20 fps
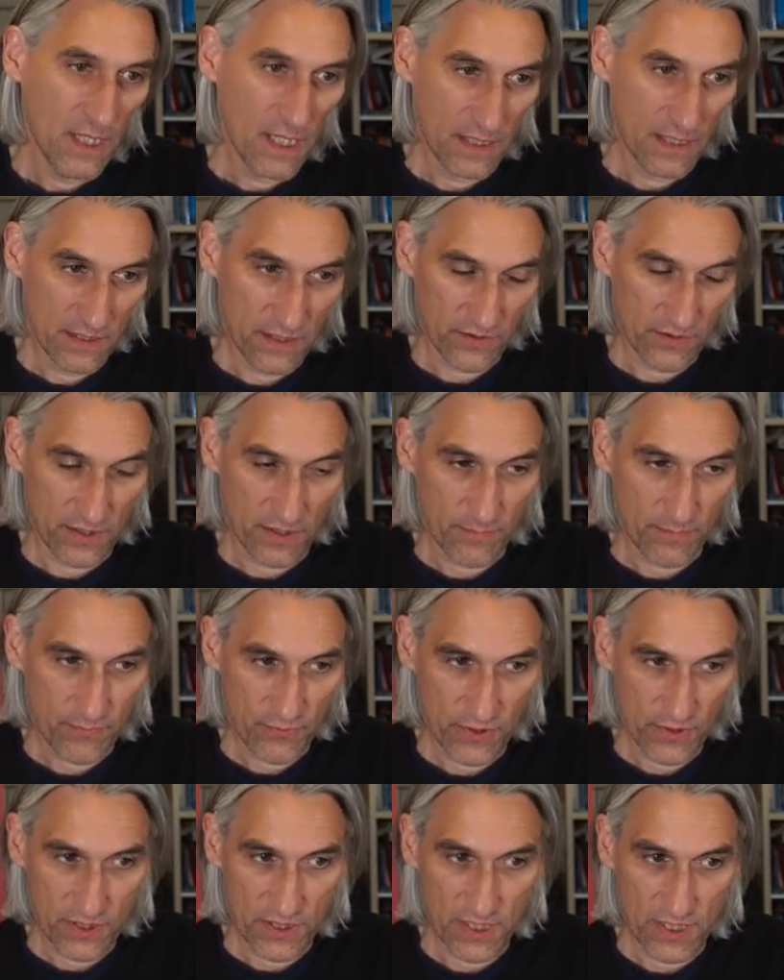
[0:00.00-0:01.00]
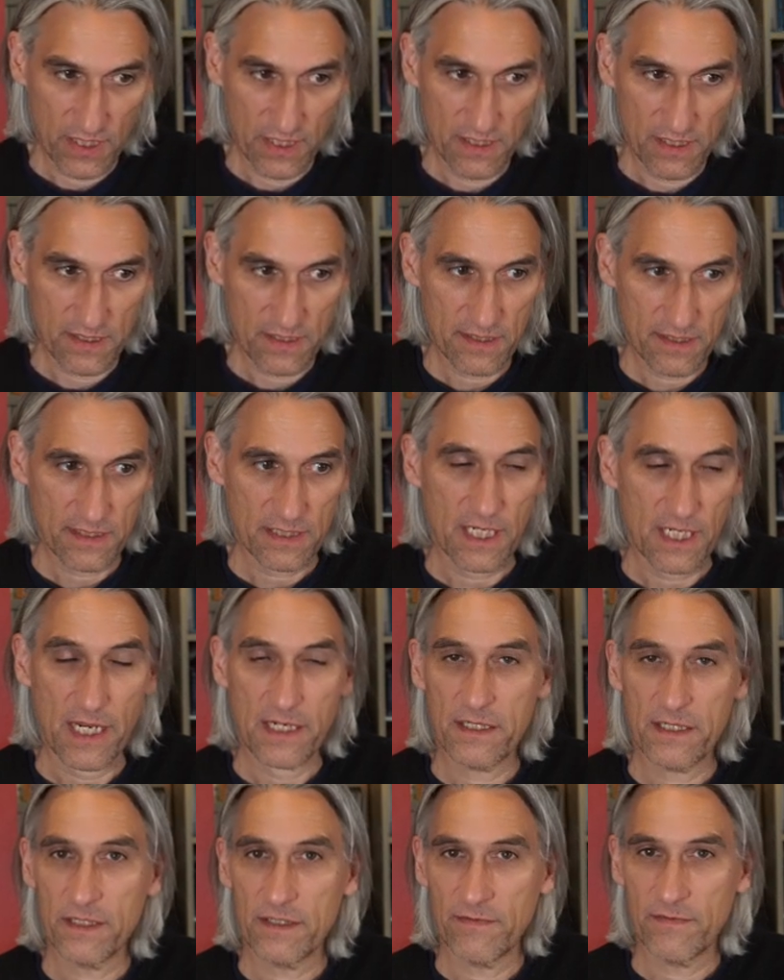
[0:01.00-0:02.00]
another pretty
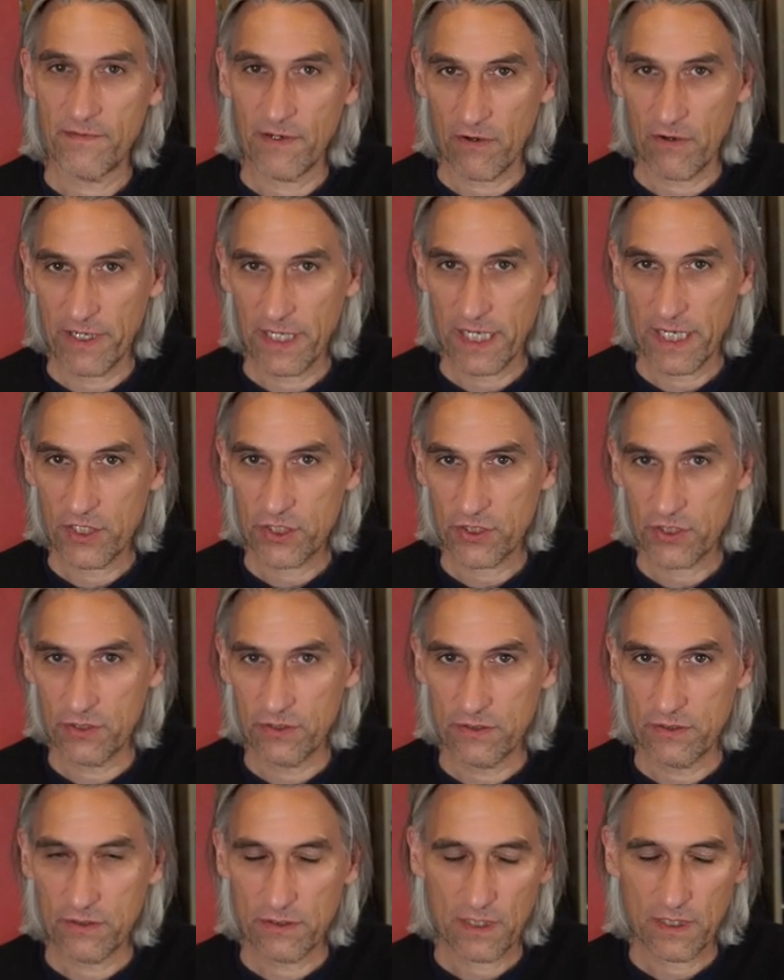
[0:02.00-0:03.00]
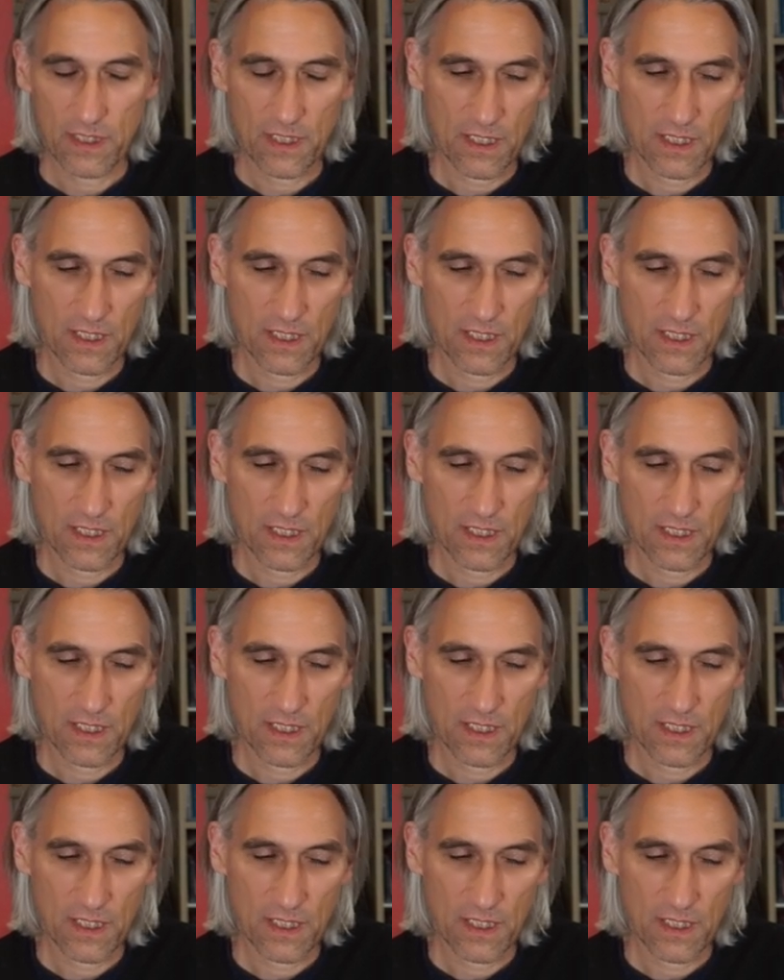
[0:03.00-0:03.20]
standard variation.